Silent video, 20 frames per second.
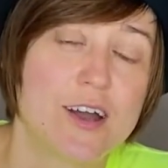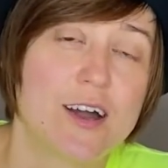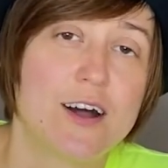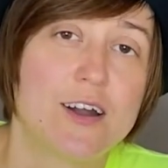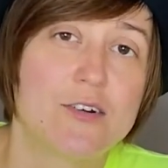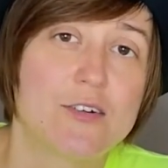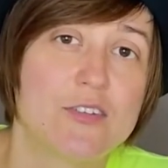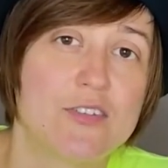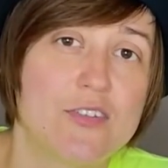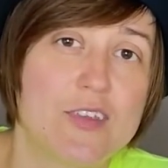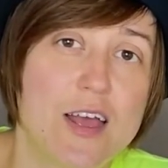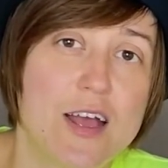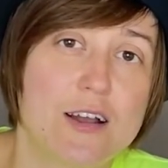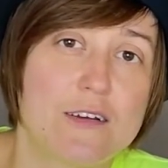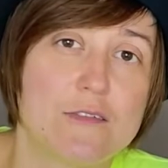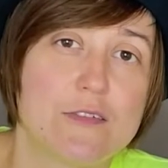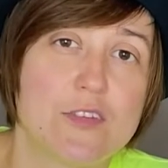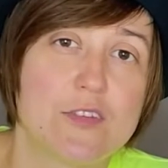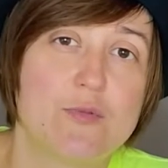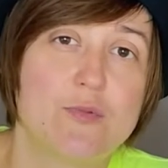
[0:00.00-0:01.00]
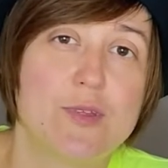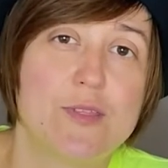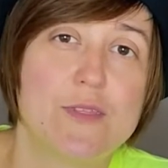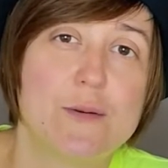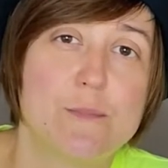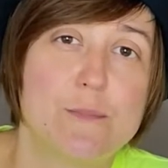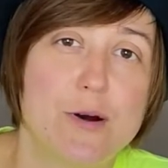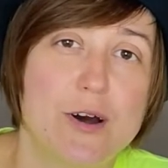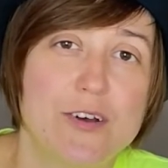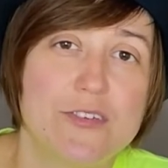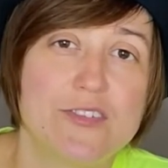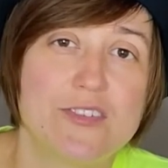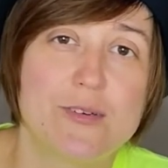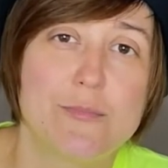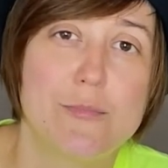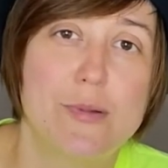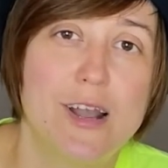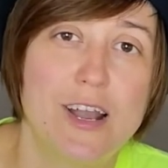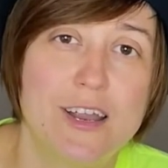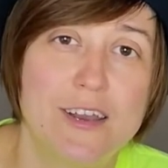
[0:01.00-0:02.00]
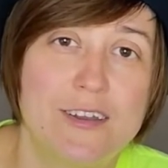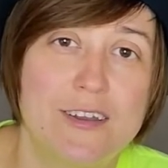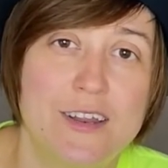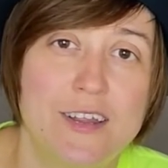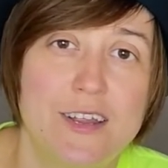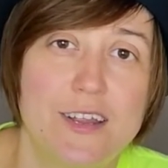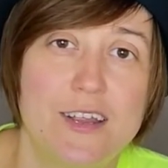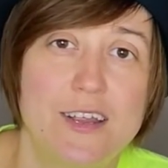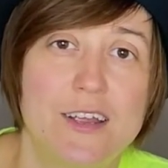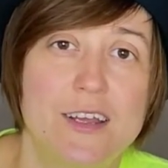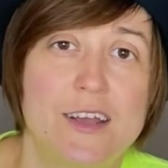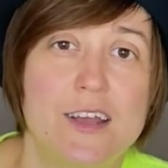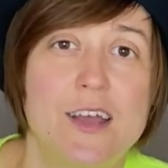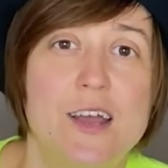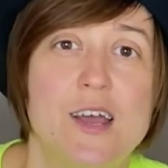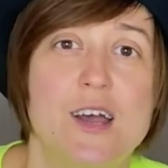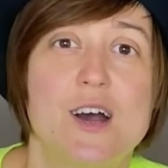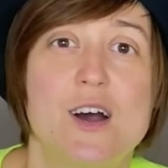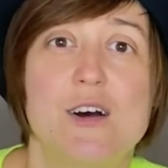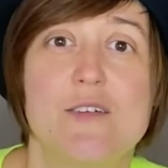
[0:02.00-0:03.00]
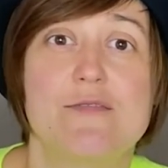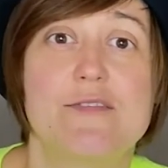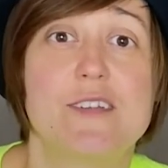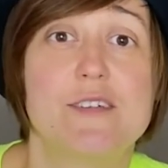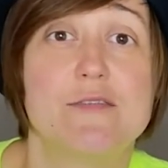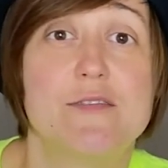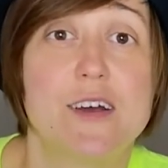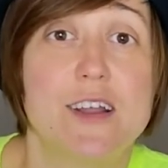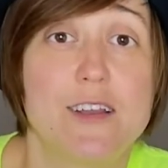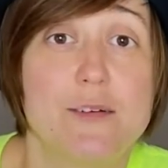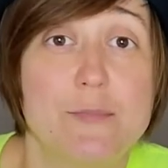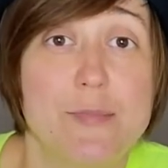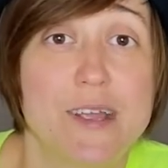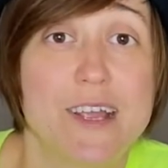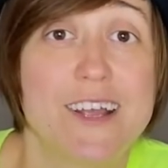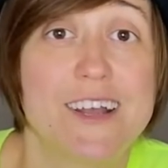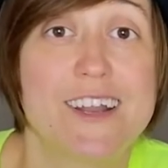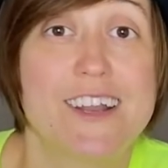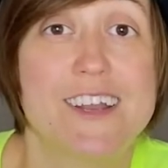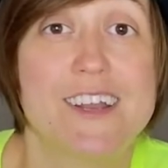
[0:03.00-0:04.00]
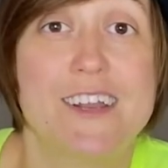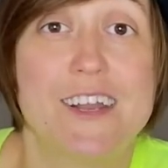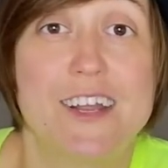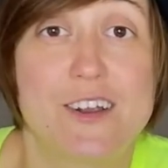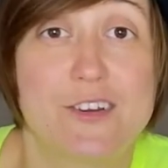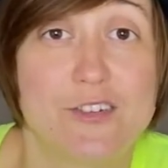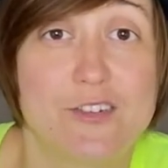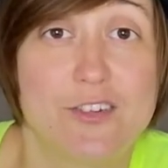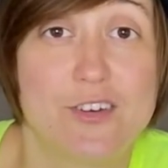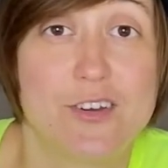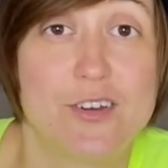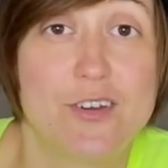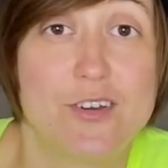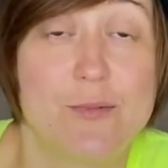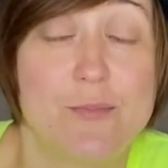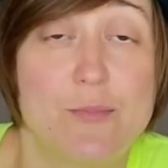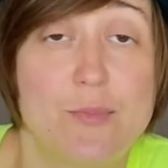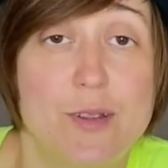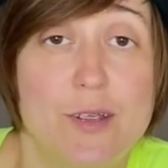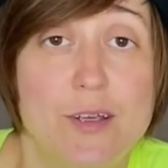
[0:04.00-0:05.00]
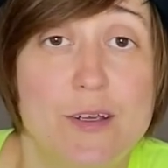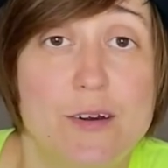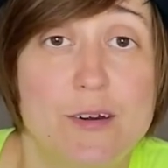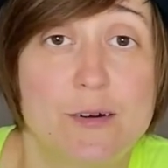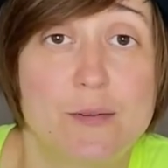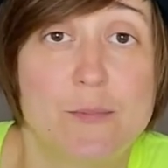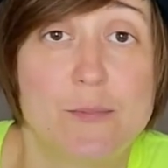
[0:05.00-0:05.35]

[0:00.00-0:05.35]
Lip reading: ourselves with the possibility of developing an addiction to beer.